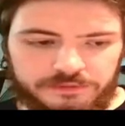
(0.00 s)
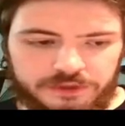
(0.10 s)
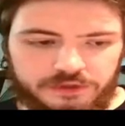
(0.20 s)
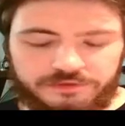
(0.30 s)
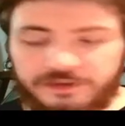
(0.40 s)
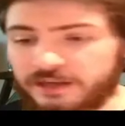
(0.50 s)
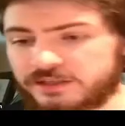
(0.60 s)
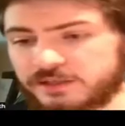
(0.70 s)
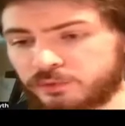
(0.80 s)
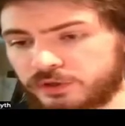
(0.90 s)
You've done
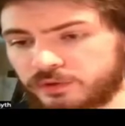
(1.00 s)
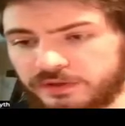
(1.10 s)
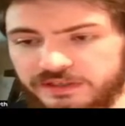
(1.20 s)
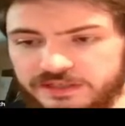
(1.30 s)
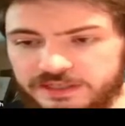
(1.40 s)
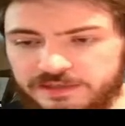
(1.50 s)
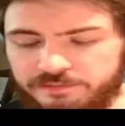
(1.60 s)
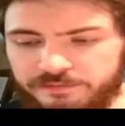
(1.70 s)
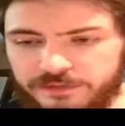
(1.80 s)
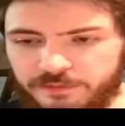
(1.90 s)
some work with this
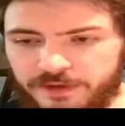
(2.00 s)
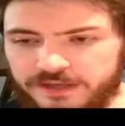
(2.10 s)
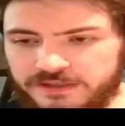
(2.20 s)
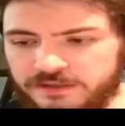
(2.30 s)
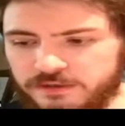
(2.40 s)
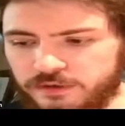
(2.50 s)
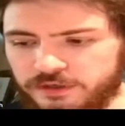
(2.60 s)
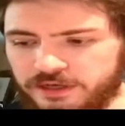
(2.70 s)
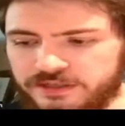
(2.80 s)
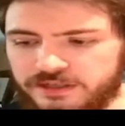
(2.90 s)
team in the past, this
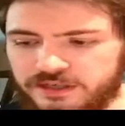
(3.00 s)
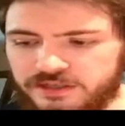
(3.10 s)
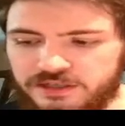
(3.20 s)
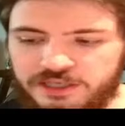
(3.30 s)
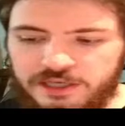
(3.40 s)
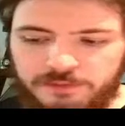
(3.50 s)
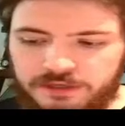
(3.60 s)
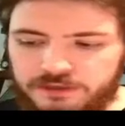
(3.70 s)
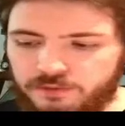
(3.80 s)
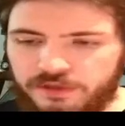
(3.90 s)
organization. Take me
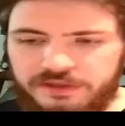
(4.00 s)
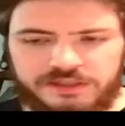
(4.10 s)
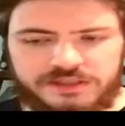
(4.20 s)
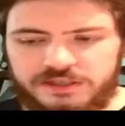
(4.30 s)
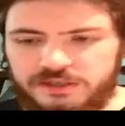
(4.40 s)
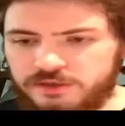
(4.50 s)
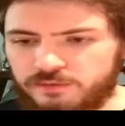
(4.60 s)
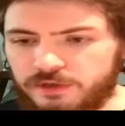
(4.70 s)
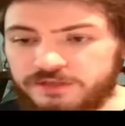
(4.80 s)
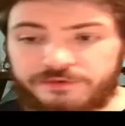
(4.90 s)
into what the
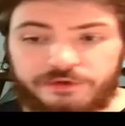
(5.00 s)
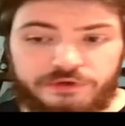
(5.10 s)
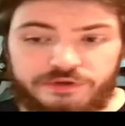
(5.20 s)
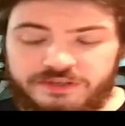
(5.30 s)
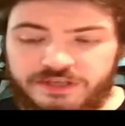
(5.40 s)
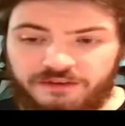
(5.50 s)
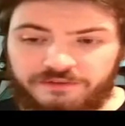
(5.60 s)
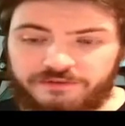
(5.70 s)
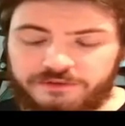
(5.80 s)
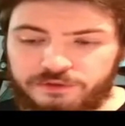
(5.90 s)
decision was for yourself
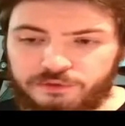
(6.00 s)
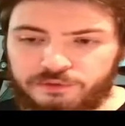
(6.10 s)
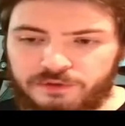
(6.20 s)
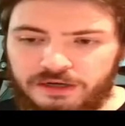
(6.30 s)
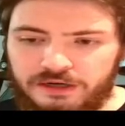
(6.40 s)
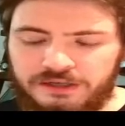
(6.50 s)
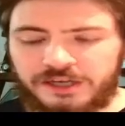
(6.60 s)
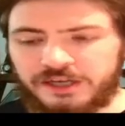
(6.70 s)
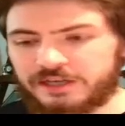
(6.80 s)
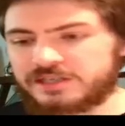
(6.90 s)
to
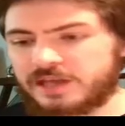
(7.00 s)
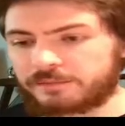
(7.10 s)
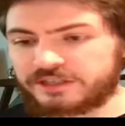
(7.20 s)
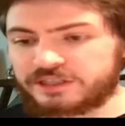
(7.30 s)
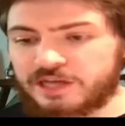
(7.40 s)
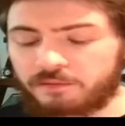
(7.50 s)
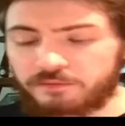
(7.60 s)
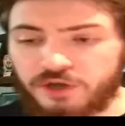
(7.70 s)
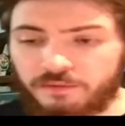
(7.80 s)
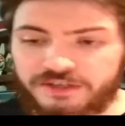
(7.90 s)
accept the GM
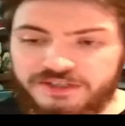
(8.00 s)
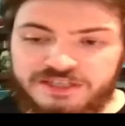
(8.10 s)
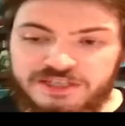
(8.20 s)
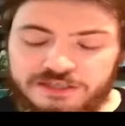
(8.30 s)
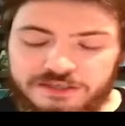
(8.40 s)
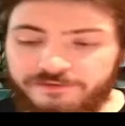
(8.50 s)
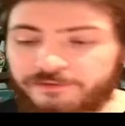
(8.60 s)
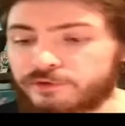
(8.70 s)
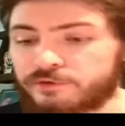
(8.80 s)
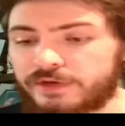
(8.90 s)
job this season
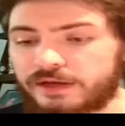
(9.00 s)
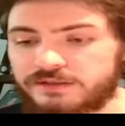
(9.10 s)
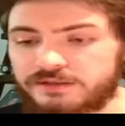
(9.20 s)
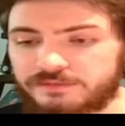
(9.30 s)
for the Riels.